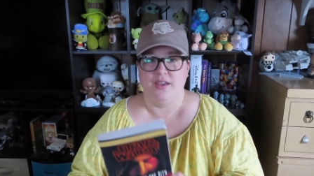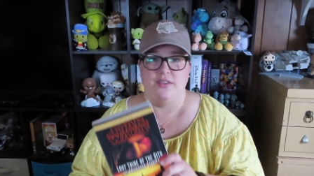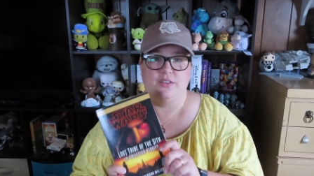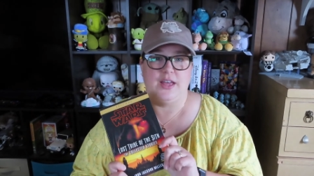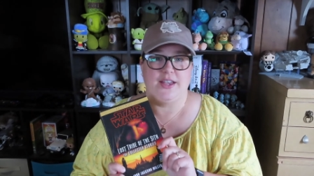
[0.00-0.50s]

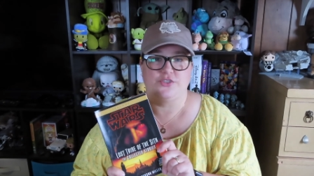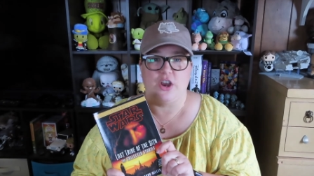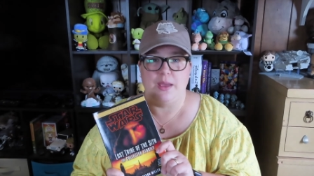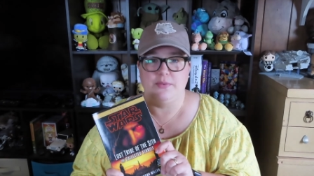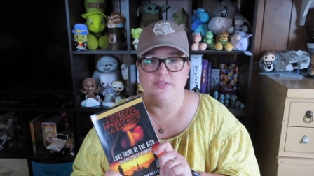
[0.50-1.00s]
The Lost
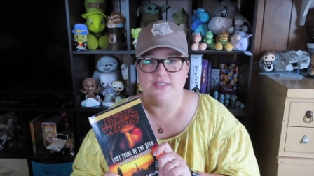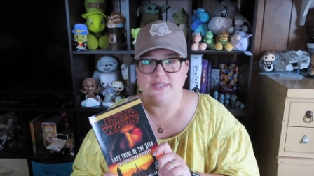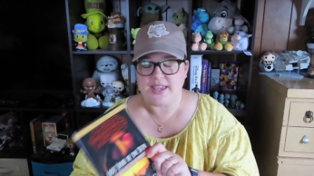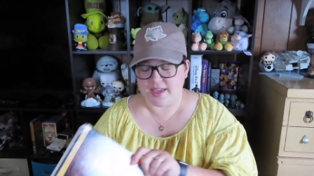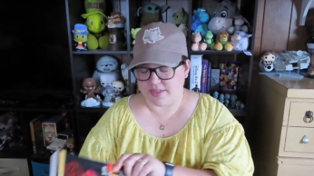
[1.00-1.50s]
Tribe of the
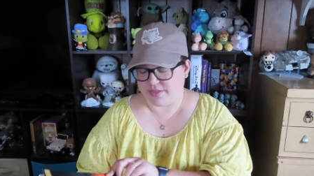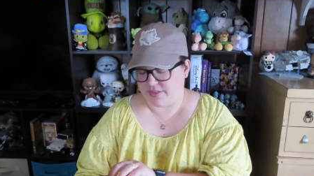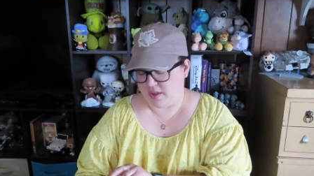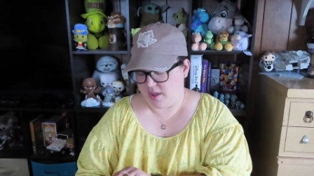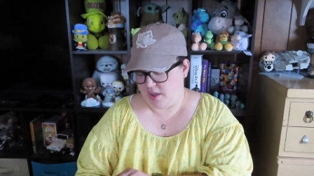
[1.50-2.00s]
Sith,
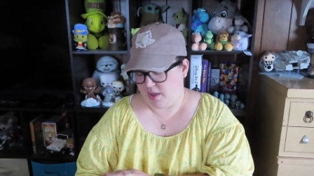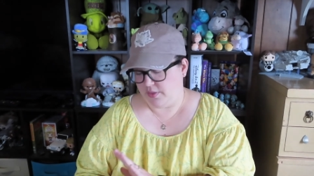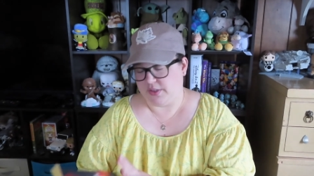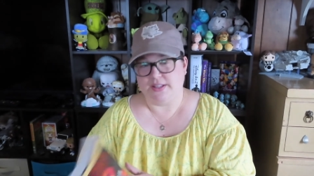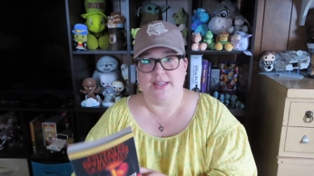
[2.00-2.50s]

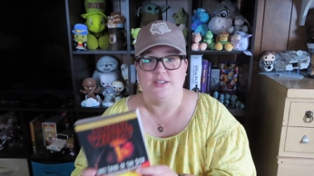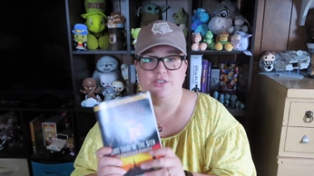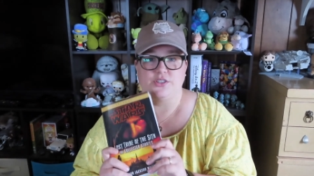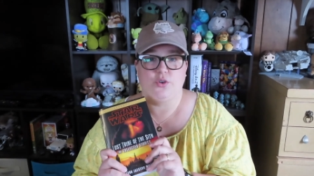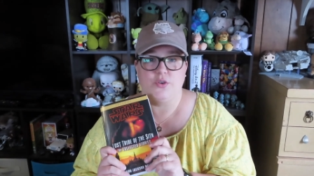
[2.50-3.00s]
The
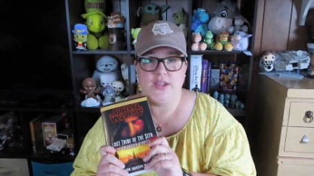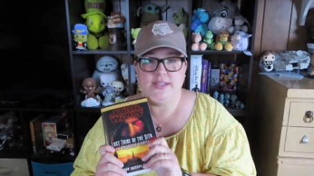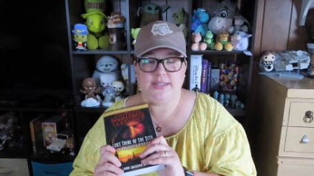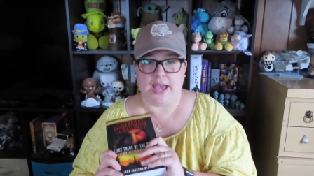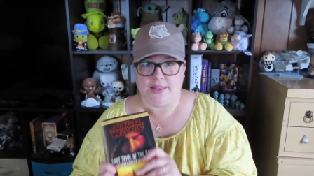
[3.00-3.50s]
Collected
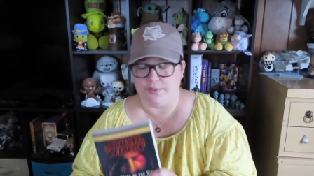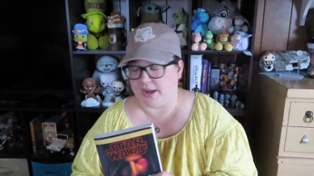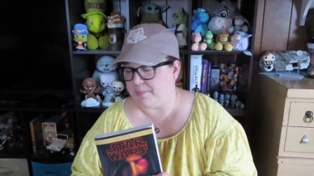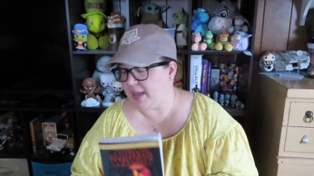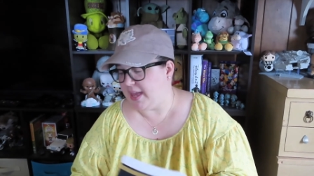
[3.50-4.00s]
Stories, highly
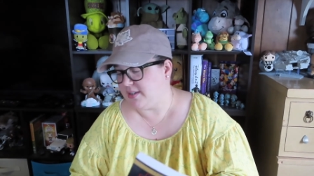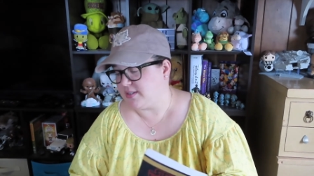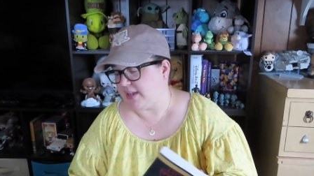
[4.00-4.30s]
recommend,